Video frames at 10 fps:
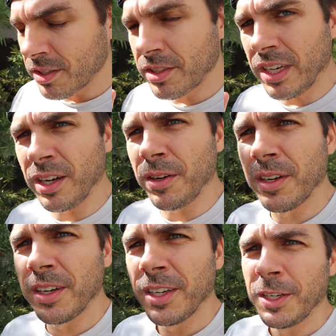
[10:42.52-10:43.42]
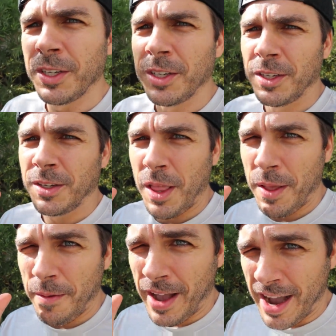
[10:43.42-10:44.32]
So,
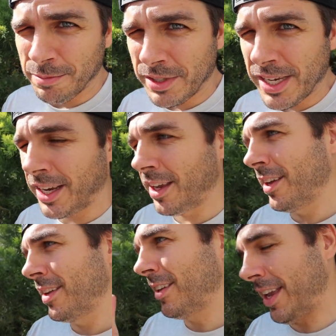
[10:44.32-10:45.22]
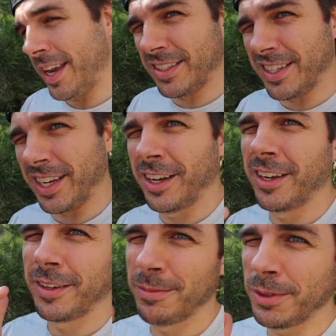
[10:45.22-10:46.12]
I'm sick, Kate's sick
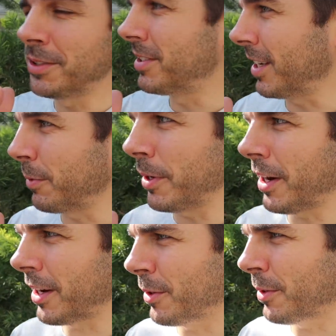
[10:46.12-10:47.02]
moonsick. We all got a